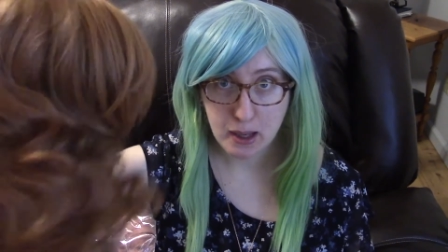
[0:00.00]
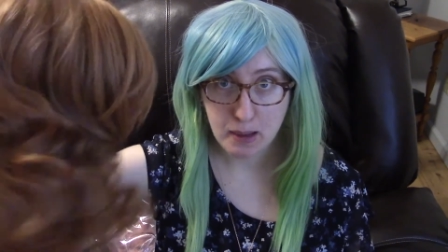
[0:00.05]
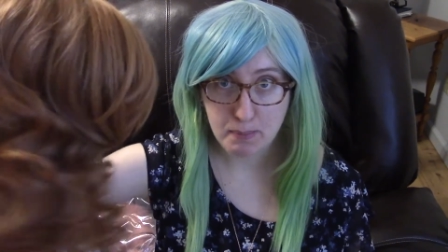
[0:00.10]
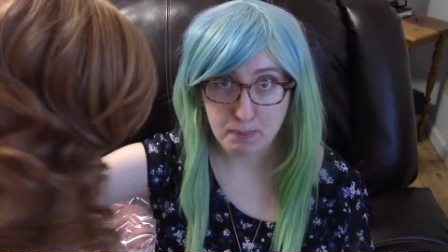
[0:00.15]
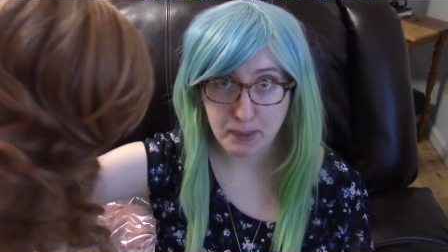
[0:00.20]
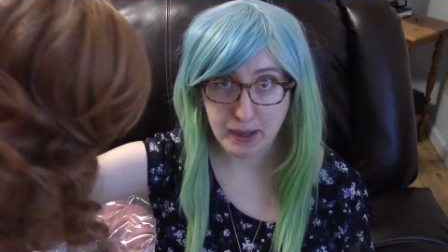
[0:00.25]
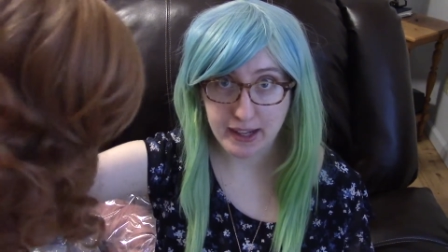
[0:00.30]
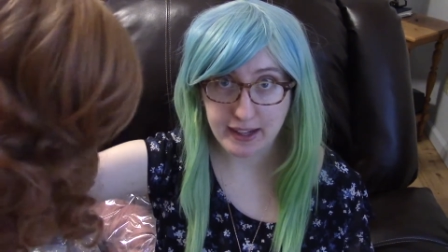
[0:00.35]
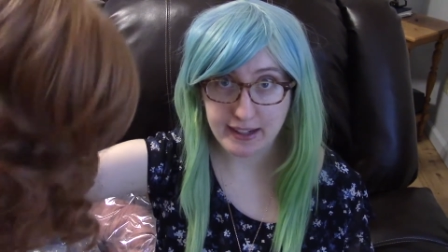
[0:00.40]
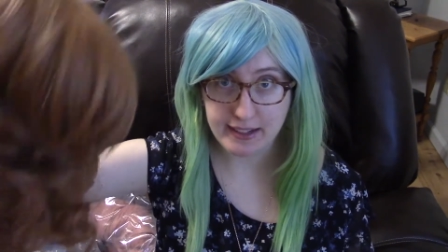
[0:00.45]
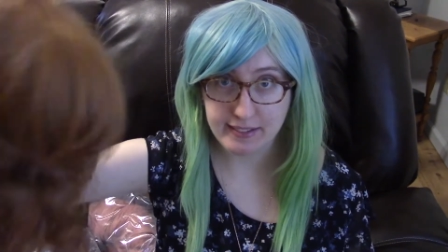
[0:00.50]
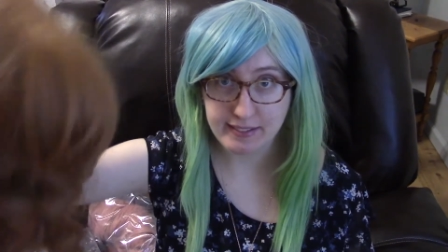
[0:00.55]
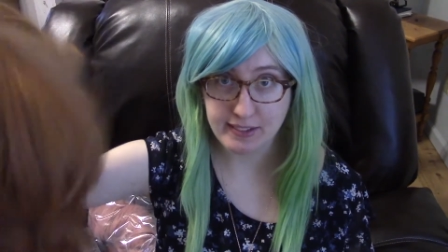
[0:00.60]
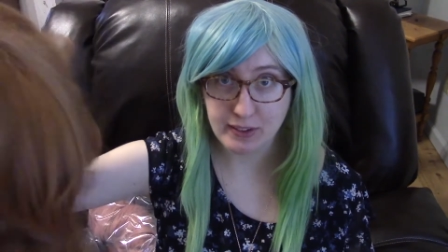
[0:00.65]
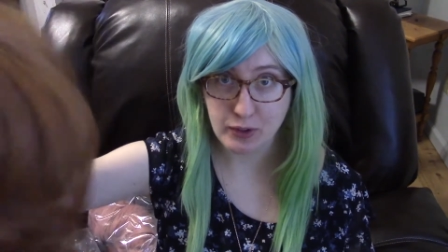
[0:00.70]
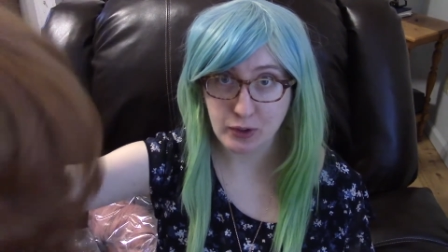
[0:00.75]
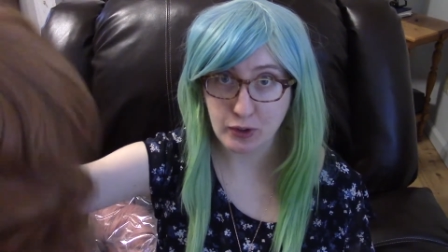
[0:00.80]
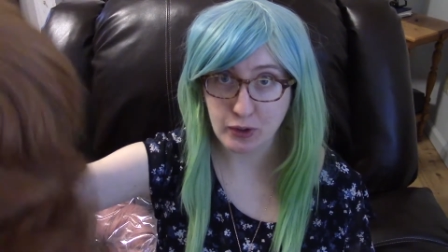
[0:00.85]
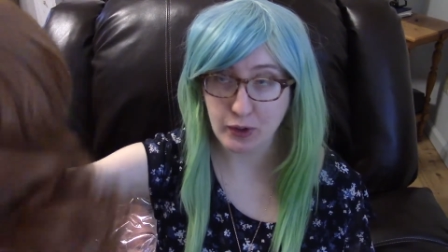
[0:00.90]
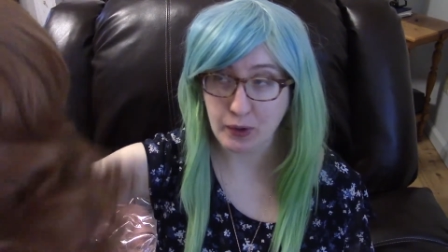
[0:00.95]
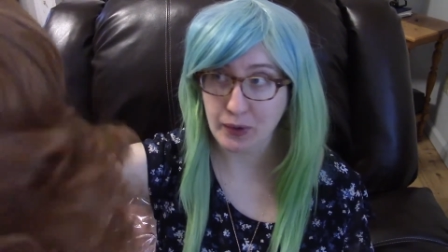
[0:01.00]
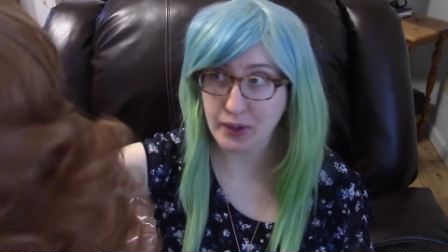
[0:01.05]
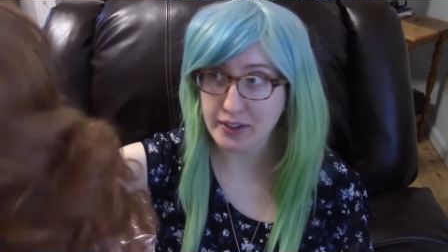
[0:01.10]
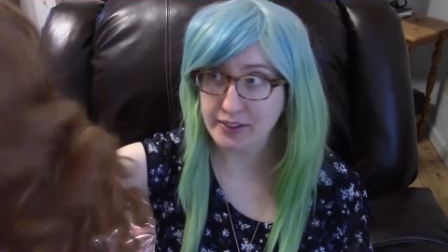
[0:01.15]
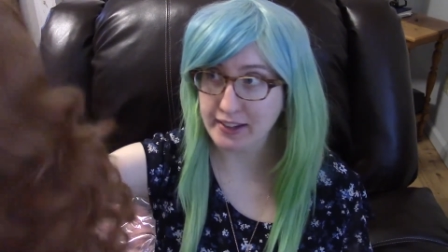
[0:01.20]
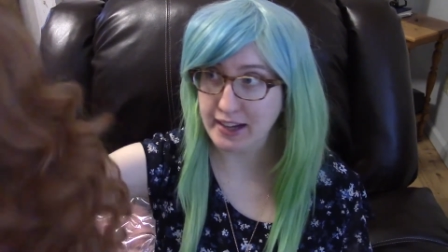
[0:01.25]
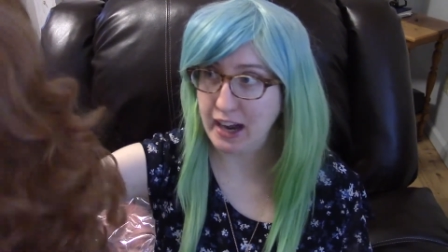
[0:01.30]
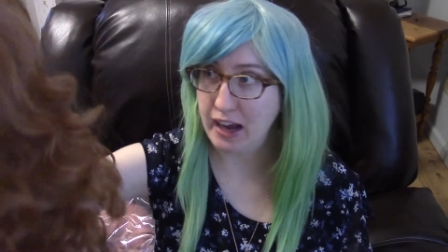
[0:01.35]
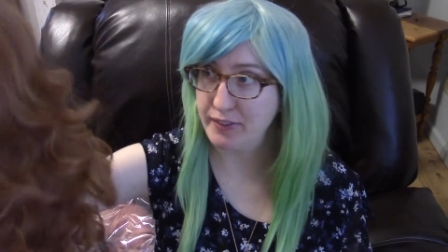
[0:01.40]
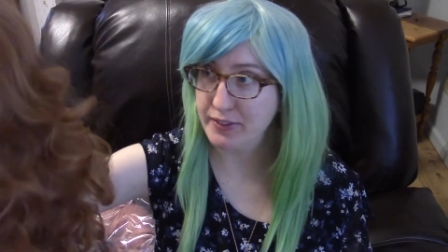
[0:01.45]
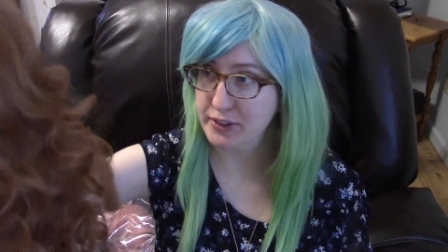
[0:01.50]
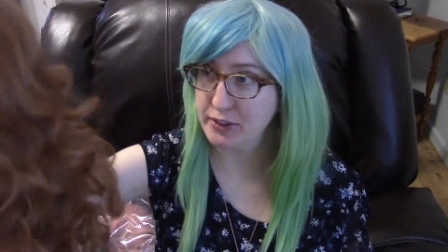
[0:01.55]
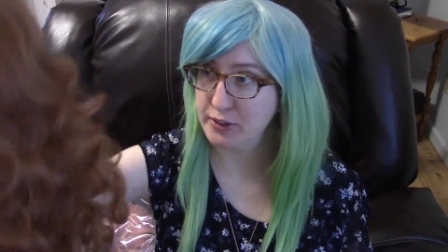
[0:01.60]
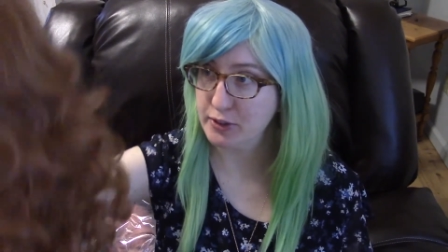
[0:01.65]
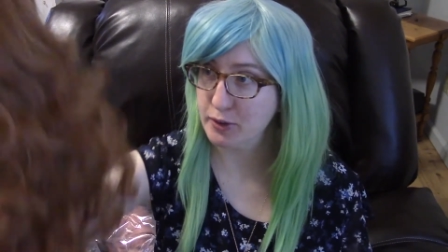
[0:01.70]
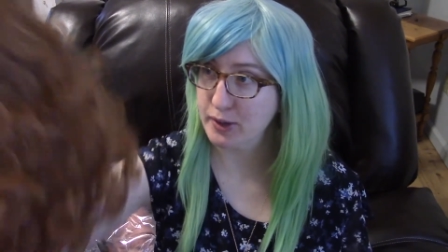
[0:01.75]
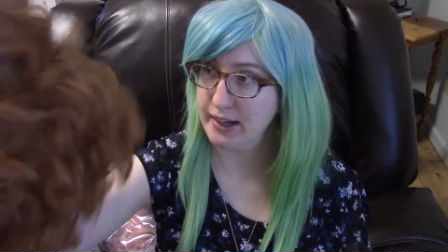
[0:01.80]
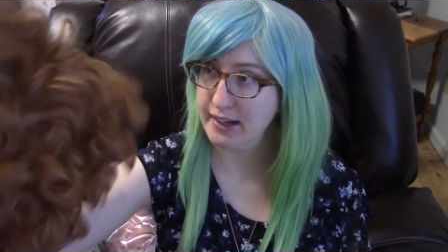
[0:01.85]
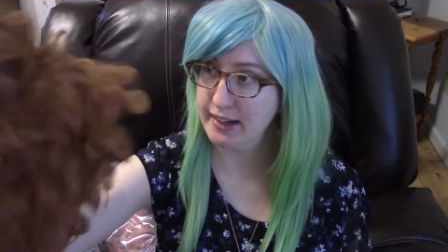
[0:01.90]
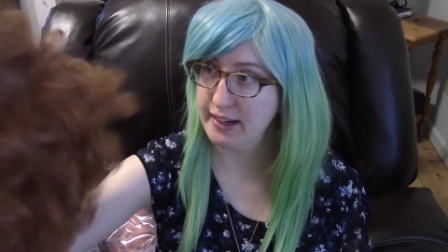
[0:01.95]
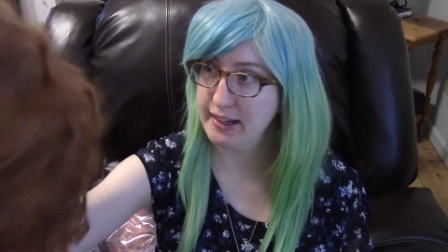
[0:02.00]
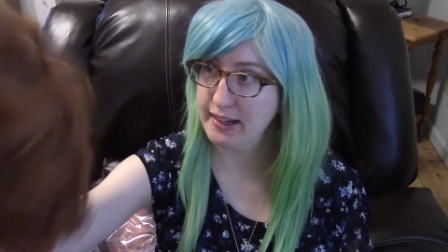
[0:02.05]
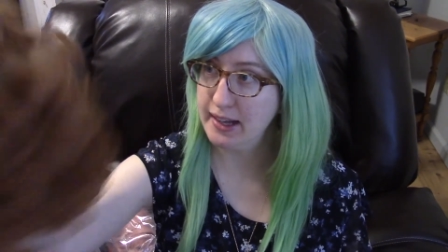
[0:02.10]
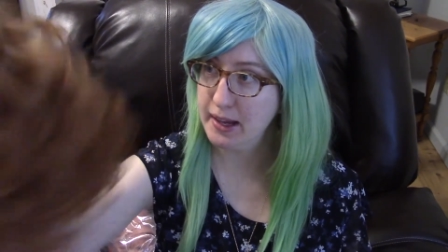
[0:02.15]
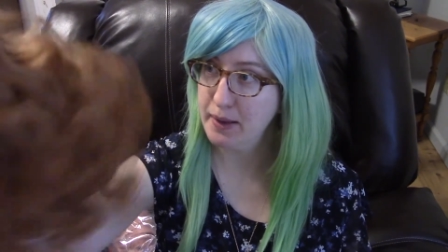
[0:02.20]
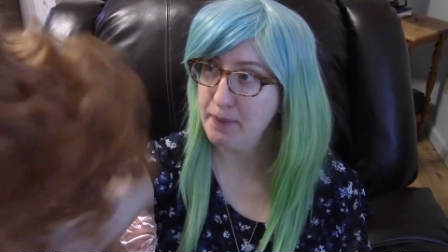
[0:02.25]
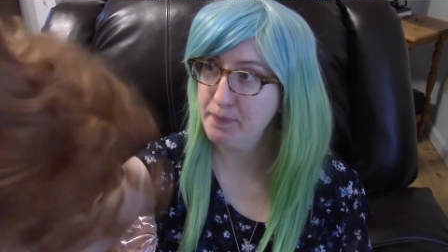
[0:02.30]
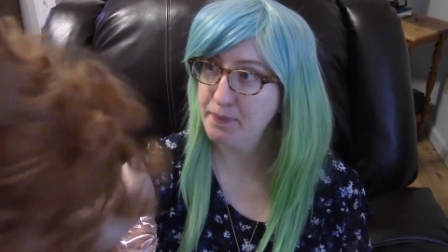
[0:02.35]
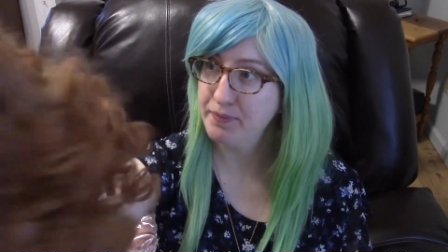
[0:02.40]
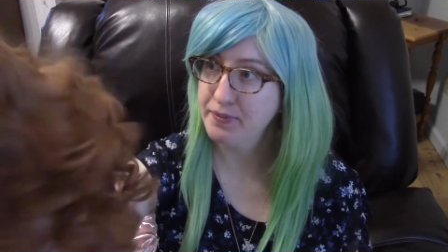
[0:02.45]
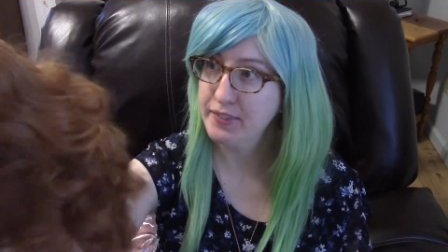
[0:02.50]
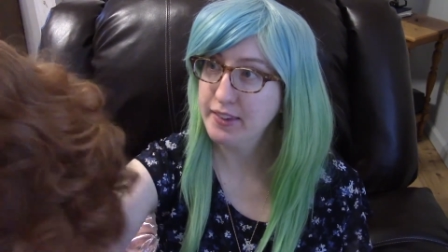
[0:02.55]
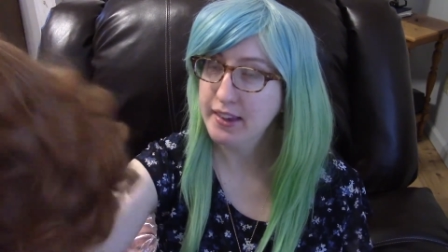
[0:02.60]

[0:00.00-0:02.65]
but it's still curled because I haven't straightened it yet.